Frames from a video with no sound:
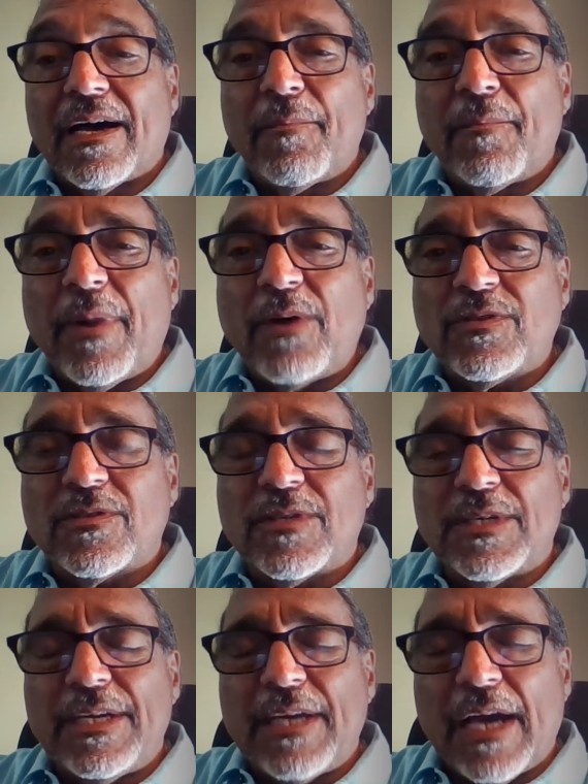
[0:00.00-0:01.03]

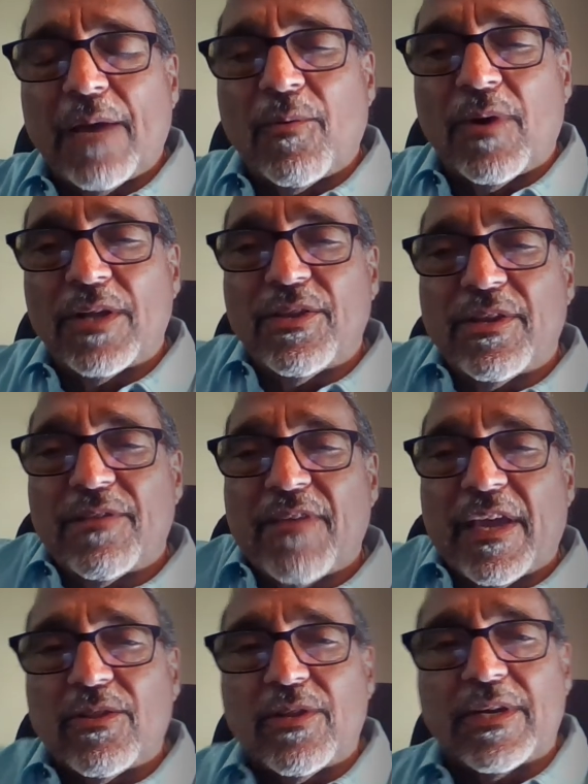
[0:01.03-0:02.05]
Mostly, I want you to
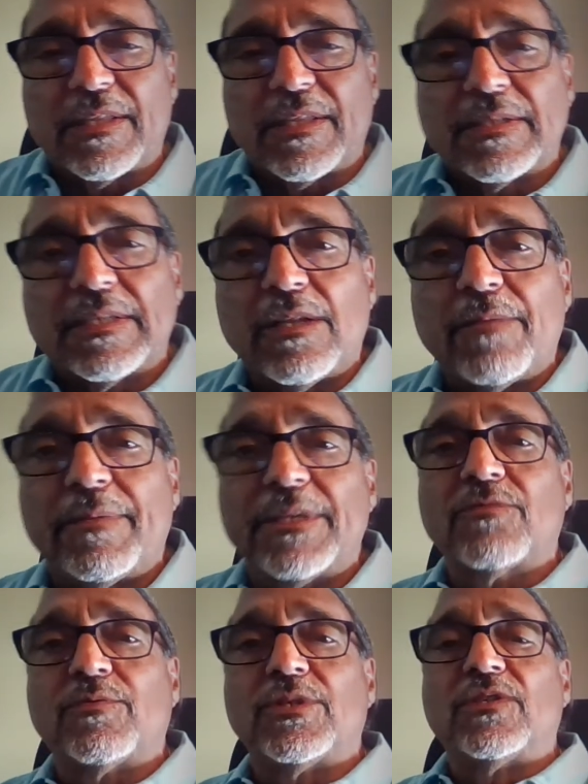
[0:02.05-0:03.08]
take a look at the
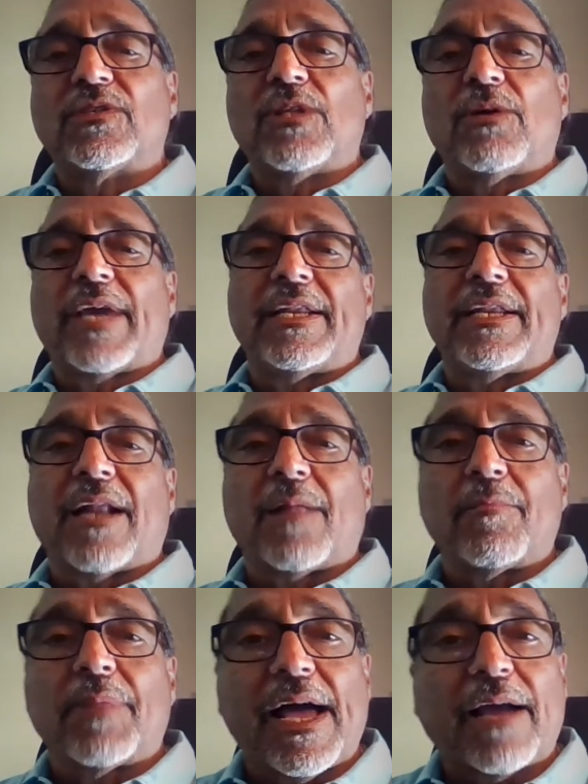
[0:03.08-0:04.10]
syllabus, which is located
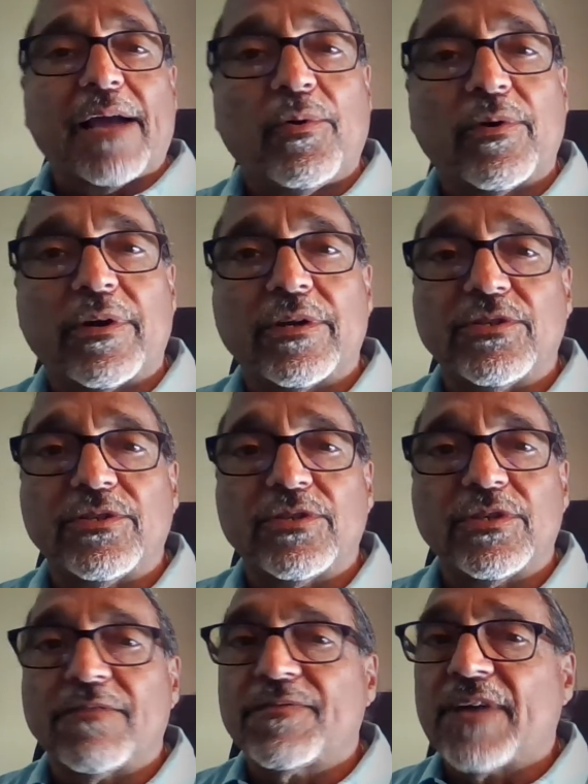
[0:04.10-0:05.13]
on Blackboard. You
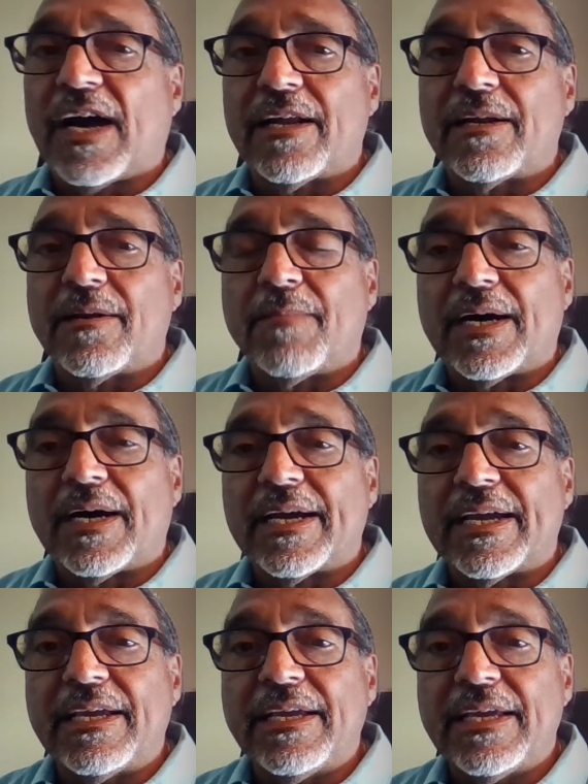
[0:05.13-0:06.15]
should have gotten
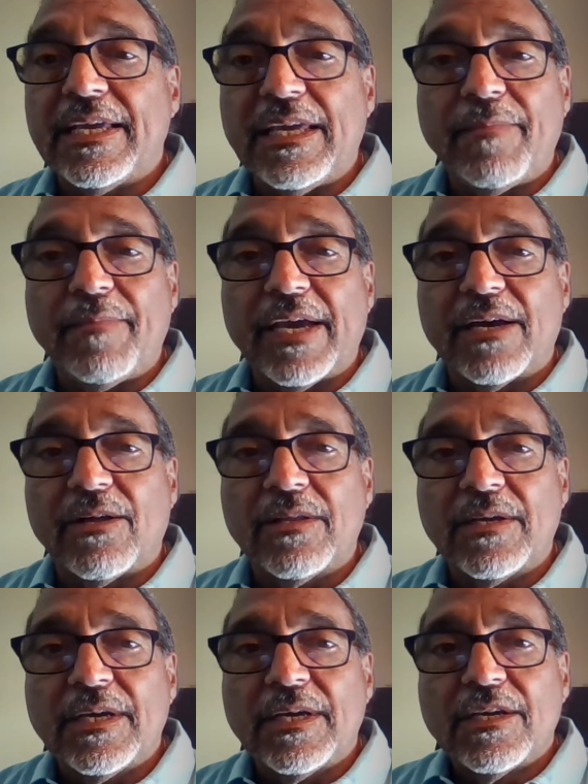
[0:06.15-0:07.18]
my email
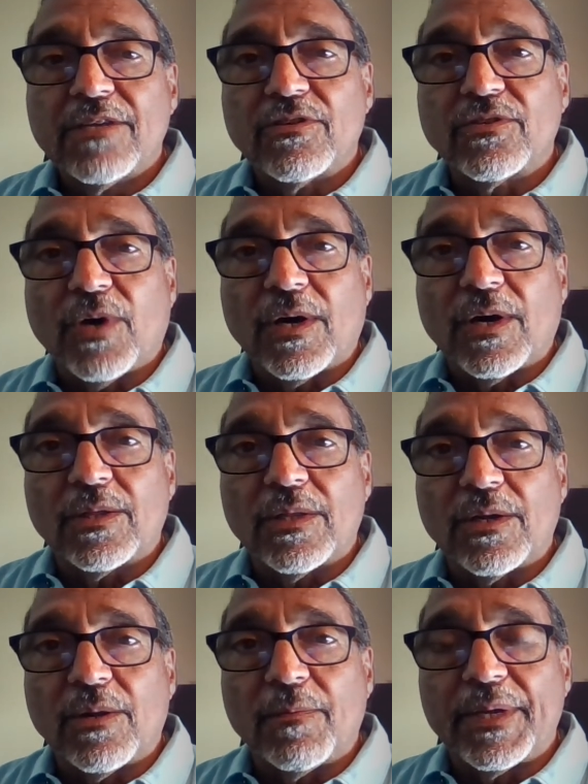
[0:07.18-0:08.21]
to talk a
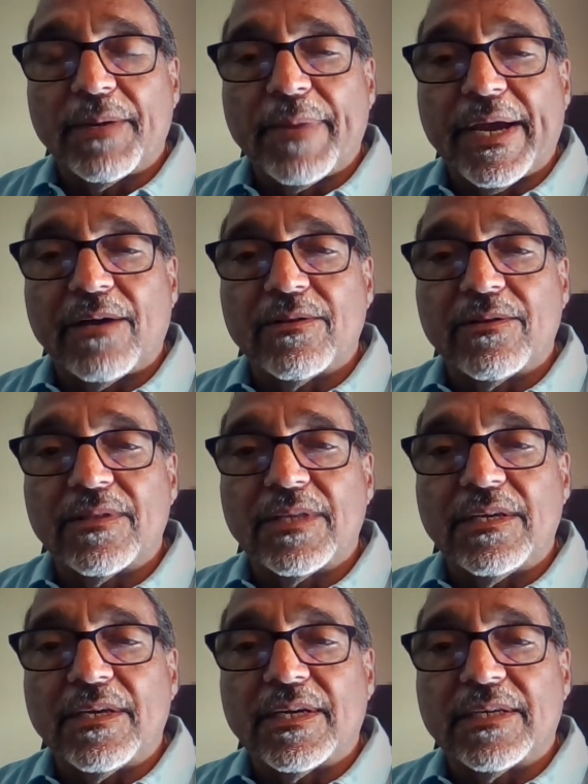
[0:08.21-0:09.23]
little bit about
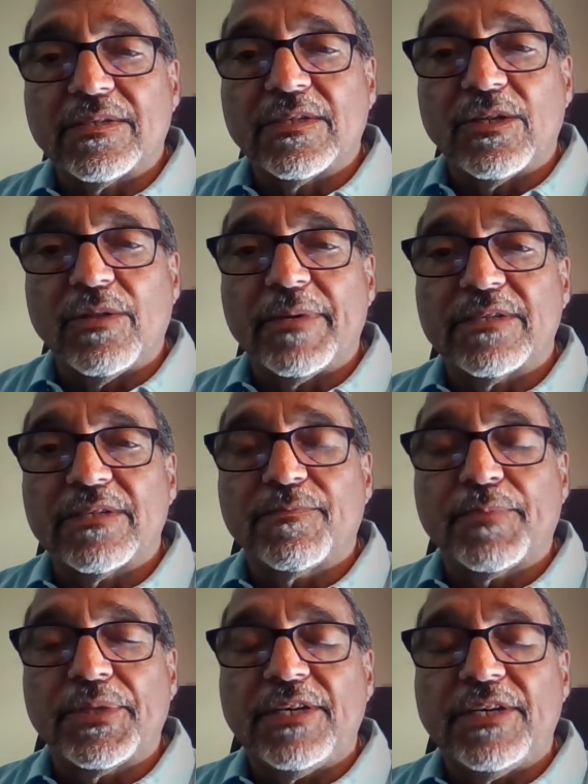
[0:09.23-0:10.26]
the syllabus.
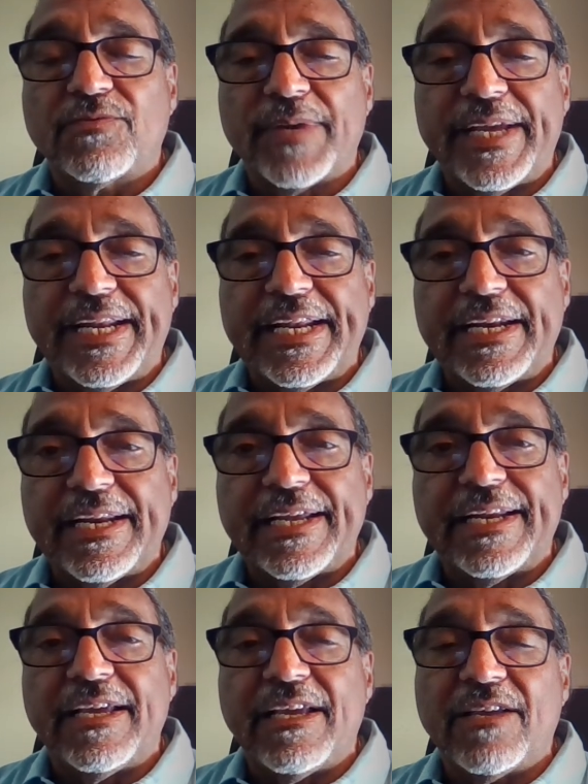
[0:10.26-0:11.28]
Please read it.
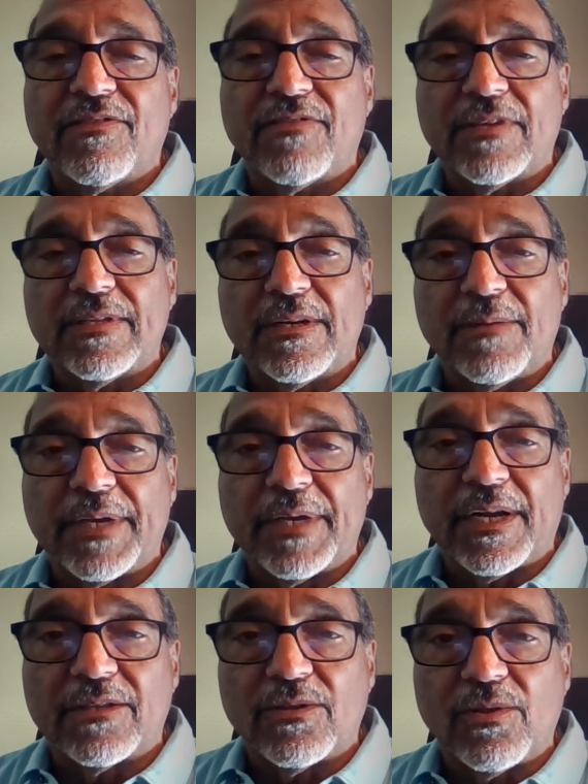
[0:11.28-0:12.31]
It is a little bit
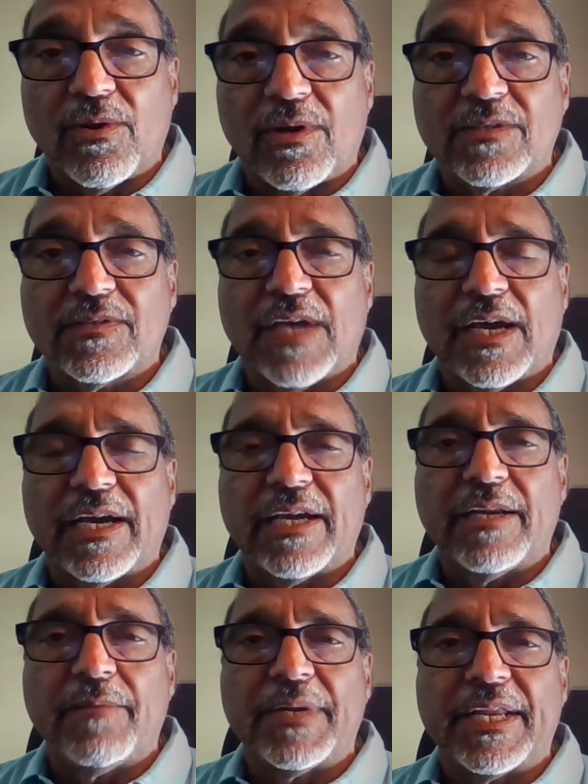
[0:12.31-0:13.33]
on the long
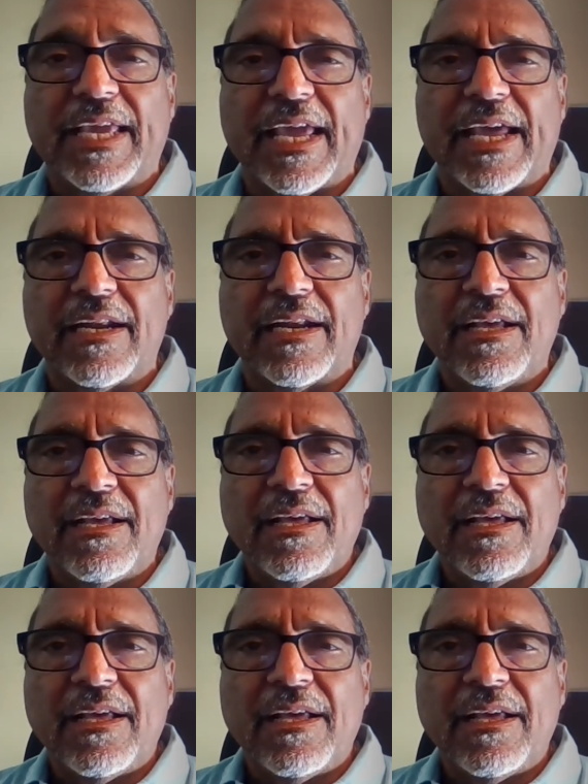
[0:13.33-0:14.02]
side, but again,